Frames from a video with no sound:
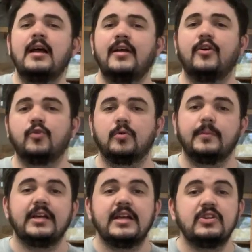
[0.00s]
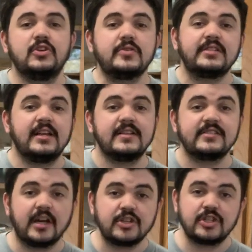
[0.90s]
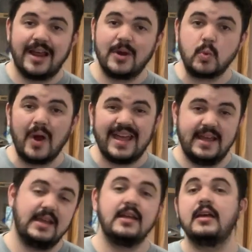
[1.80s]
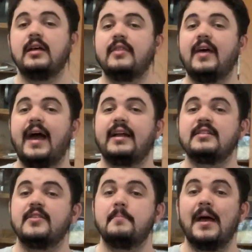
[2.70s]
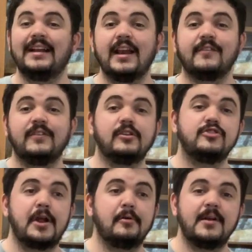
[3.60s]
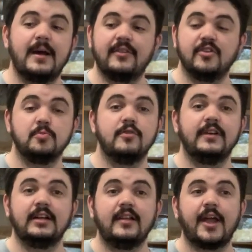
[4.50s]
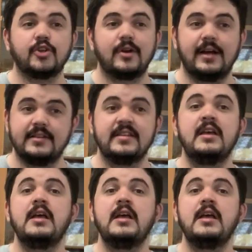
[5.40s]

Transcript: and those will be induced in such a way that the magnetic field generated by those moving electrons